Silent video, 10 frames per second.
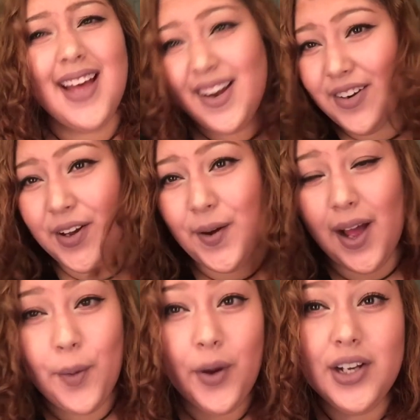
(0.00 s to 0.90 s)
I don't know,
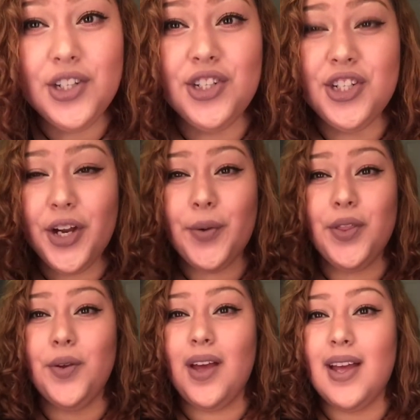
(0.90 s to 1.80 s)
I want to share
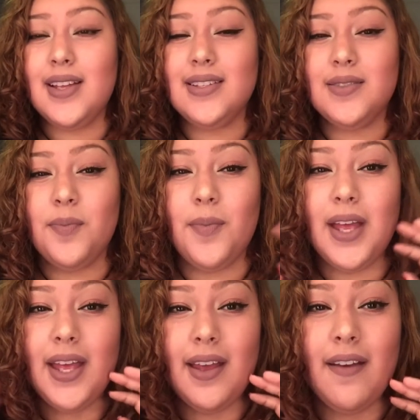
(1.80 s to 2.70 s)
with you guys
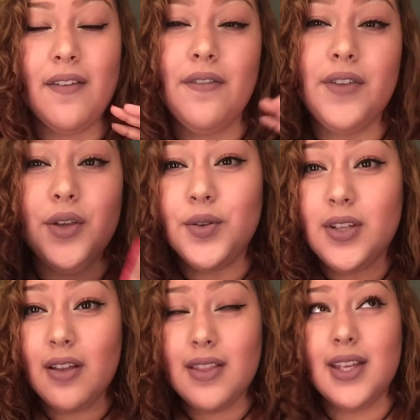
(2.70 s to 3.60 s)
my views
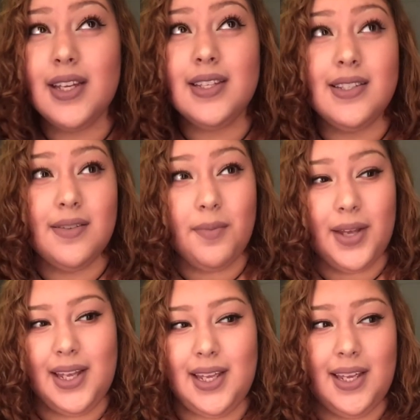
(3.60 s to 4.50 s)
on this
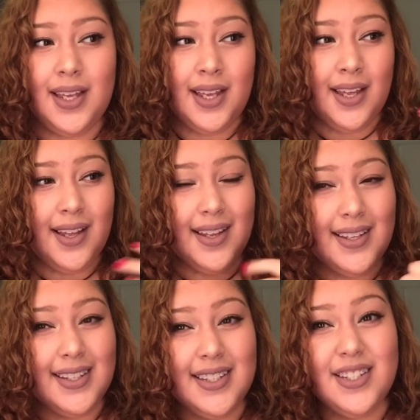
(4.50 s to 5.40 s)
and
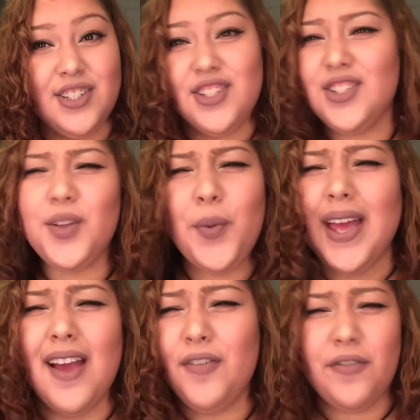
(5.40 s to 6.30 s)
just the way
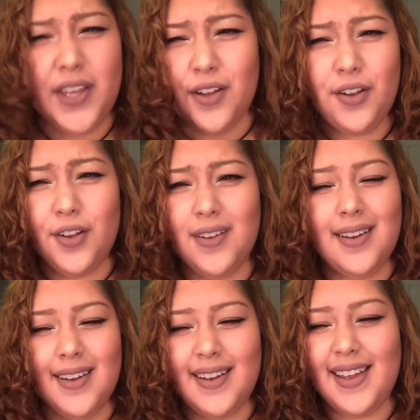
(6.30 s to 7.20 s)
I feel,
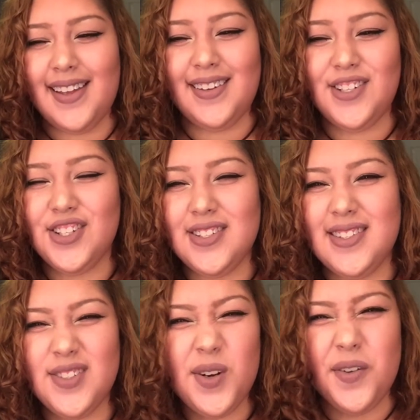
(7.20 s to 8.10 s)
and
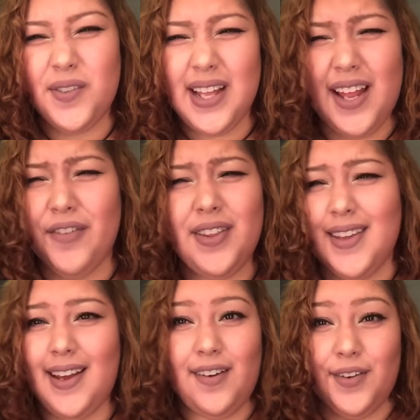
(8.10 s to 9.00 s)
just sort of let
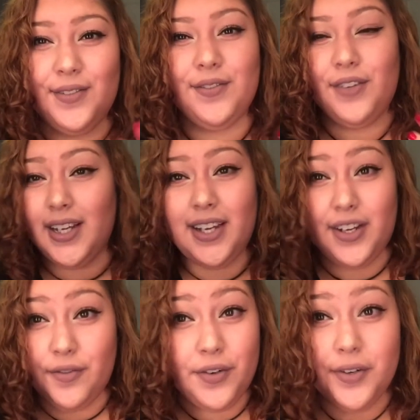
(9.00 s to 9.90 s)
everything out right
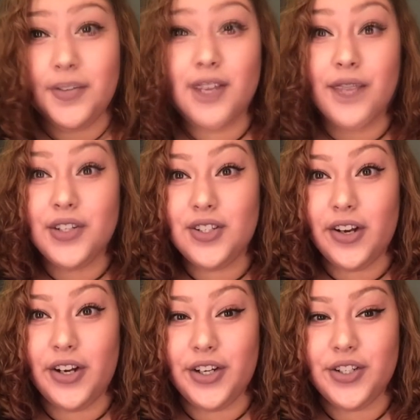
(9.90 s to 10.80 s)
here in front of you. So for
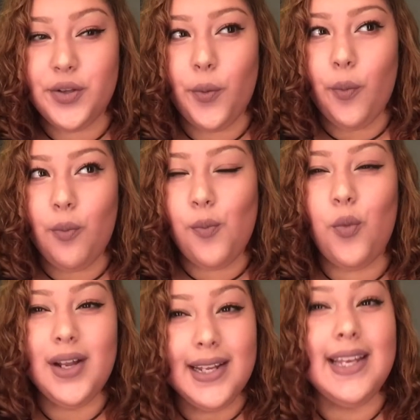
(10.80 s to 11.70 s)
starters,
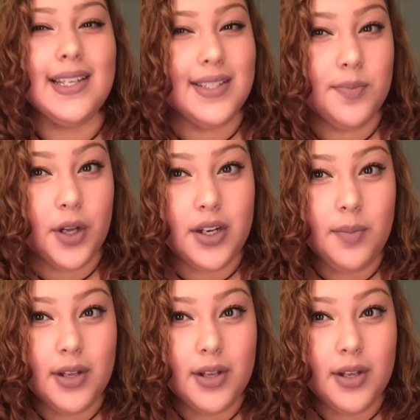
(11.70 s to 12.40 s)
what is body